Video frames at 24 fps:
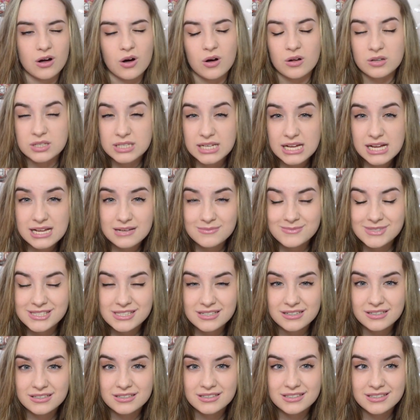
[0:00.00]
all
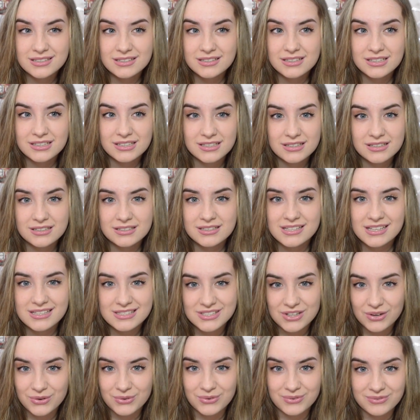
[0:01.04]
times.
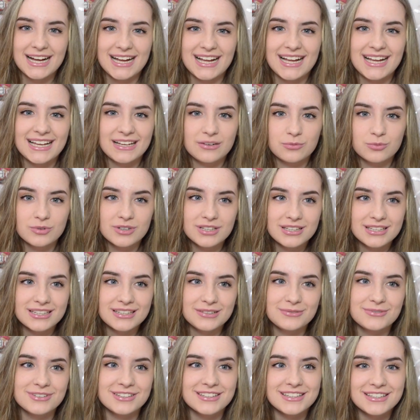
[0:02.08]
So I really,
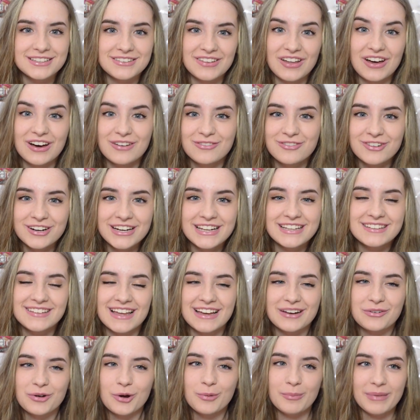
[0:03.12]
really love reading
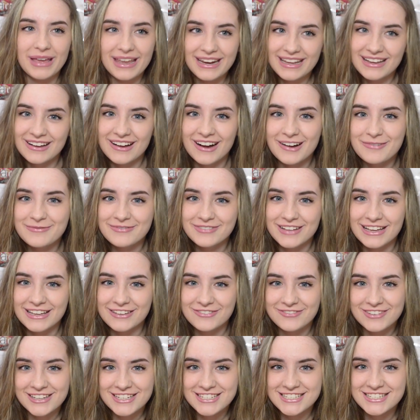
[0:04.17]
like romantic like
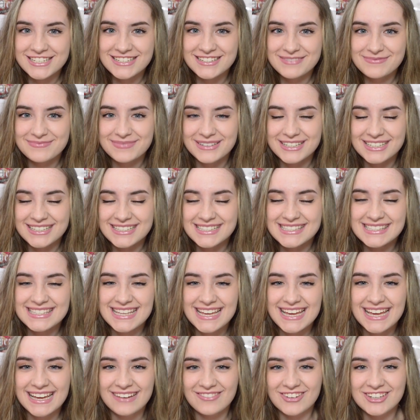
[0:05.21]
fiction books,
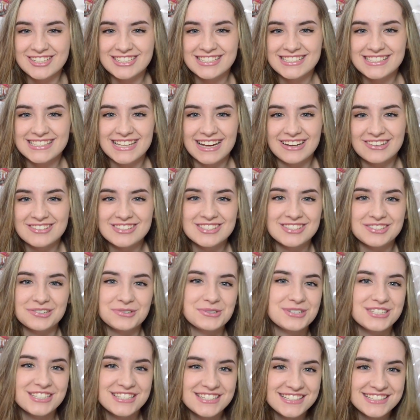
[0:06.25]
which just sounds so
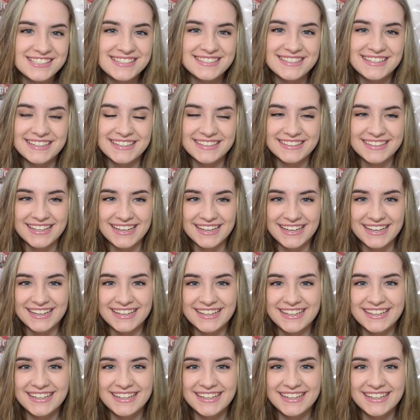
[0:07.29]
cheesy and like